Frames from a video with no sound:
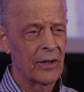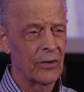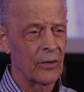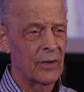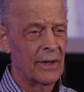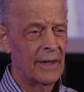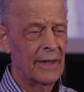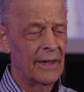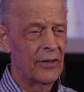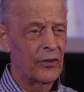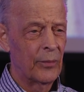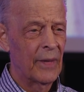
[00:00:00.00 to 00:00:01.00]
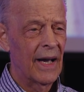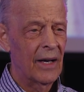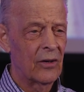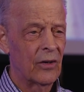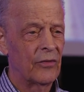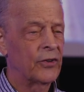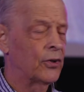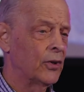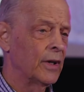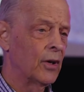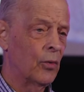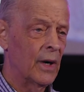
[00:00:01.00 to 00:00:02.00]
you it's a matter of
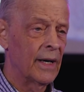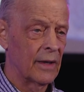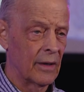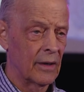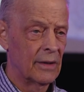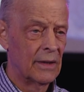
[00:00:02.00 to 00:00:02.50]
turning away.